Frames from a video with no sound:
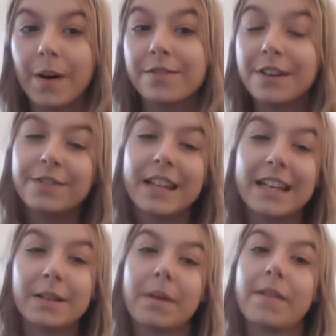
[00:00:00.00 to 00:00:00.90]
are
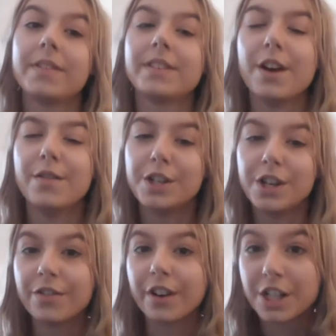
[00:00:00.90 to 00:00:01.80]
15 months
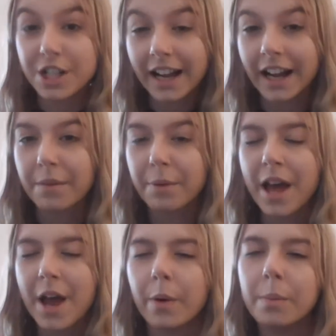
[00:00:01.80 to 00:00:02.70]
overdue for a checkup
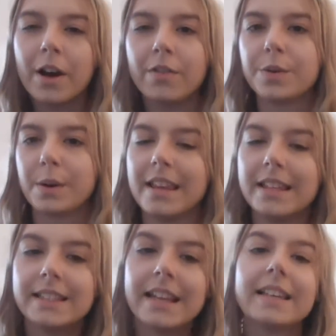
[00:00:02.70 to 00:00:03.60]
will be offered one of
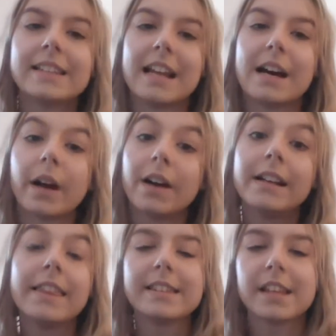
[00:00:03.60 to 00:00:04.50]
these tests. Now,
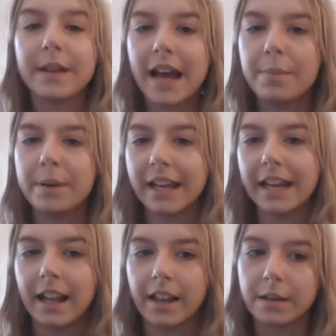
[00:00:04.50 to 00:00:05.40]
currently this is only happening
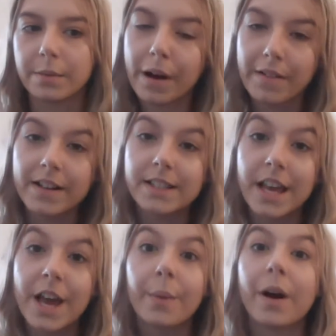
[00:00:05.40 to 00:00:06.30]
in London boroughs
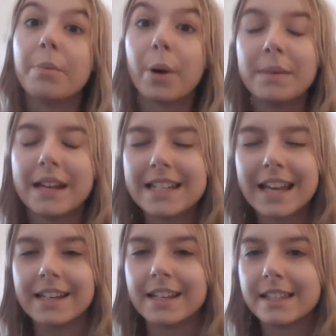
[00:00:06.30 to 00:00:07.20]
where appointment
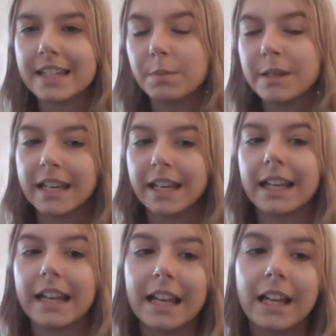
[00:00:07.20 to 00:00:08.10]
attendance is
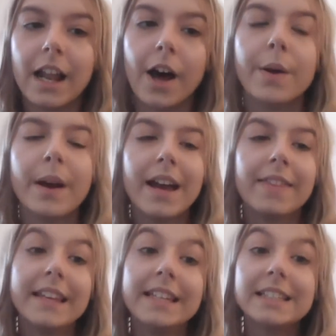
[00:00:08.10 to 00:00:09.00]
particularly low.
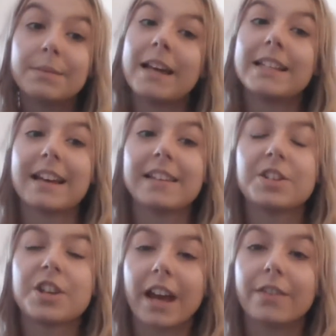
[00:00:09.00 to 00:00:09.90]
These smear
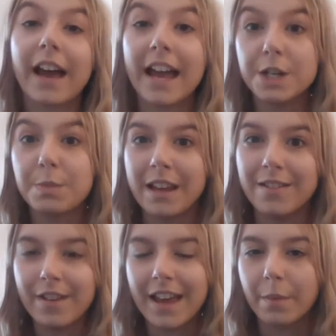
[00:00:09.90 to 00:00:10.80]
tests check for
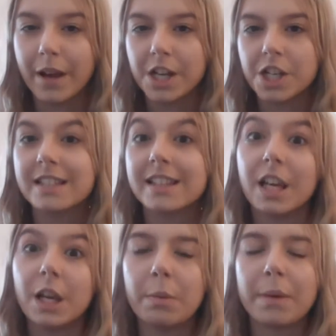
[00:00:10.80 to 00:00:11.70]
HPV, which is the
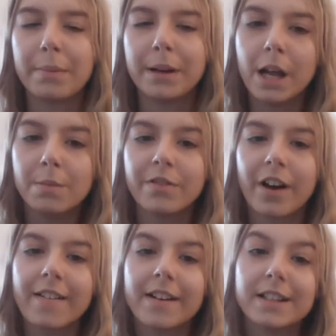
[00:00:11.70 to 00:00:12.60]
human
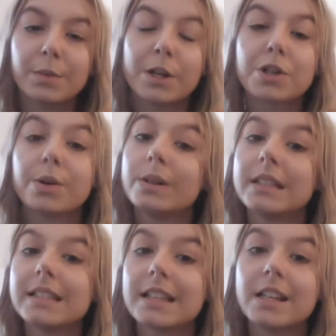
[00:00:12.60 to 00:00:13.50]
papillomavirus, which
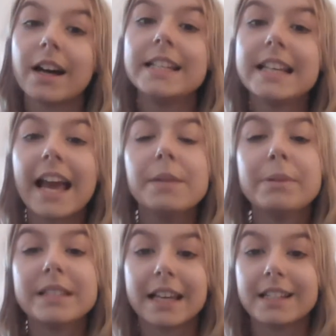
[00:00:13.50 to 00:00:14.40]
causes
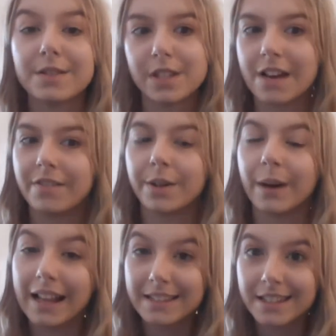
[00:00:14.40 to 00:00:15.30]
98% of cervical
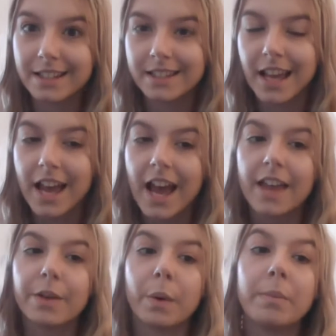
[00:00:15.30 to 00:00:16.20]
cancers.
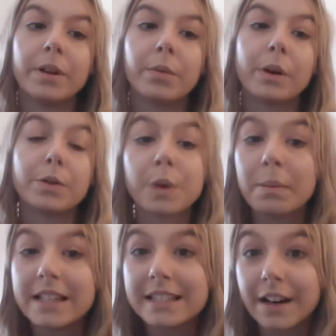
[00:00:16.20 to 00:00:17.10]
The woman will swab
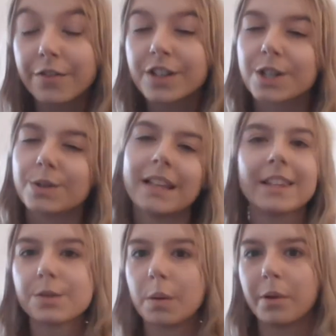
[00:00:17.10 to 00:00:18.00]
herself, she'll send
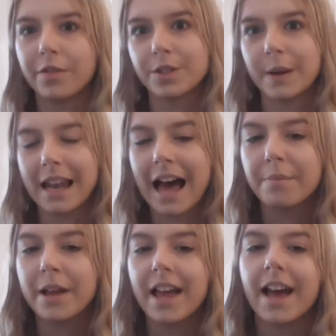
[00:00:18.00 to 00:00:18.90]
the swab off to a lab,
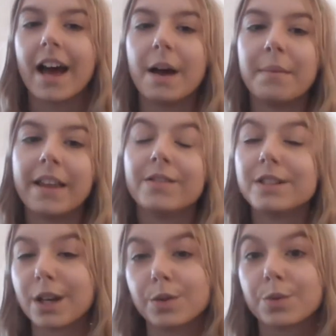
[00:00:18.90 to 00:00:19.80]
and the
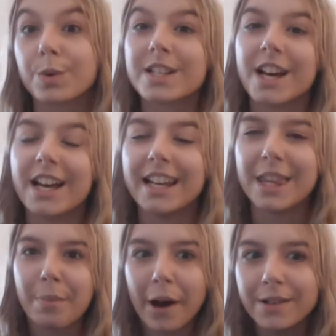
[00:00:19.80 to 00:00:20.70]
results will return
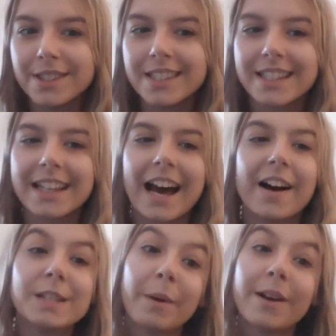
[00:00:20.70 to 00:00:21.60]
post. Now,
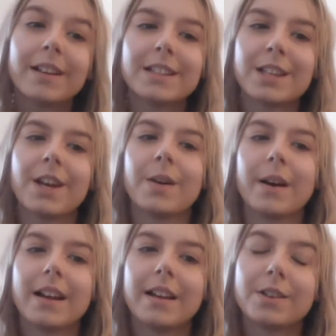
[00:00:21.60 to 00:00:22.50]
I spoke to
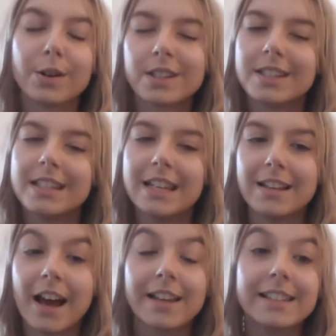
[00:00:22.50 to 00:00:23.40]
Dr.
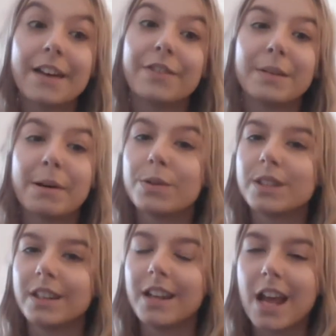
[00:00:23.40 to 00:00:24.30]
Stephen
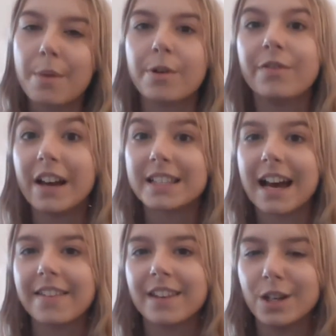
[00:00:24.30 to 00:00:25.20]
Milson, professor
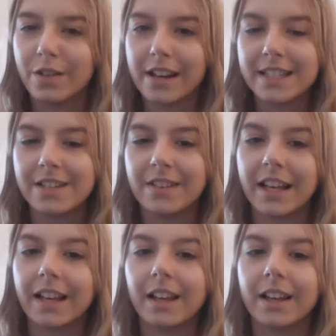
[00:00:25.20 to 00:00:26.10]
at the University of
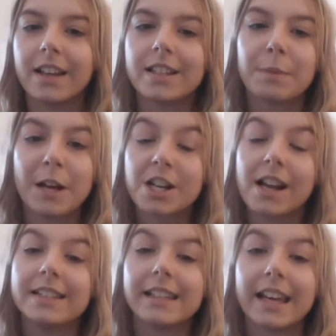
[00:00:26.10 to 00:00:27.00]
Lincoln,
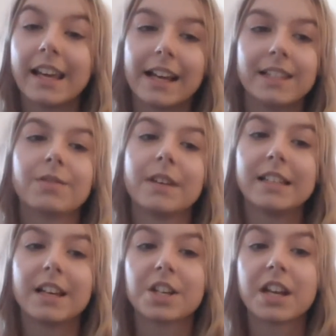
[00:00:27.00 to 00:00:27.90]
specialising in cancer
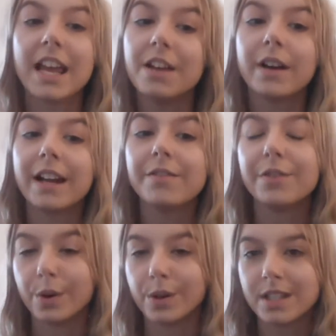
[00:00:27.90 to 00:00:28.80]
research, and he
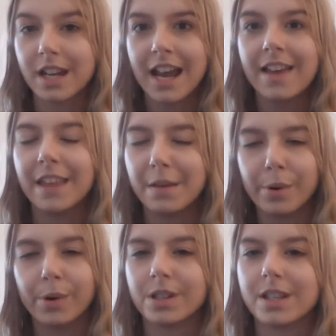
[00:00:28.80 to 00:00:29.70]
reinforced the
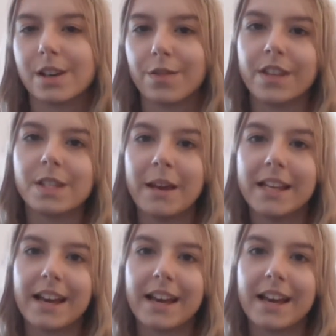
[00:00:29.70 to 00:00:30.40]
importance of the smear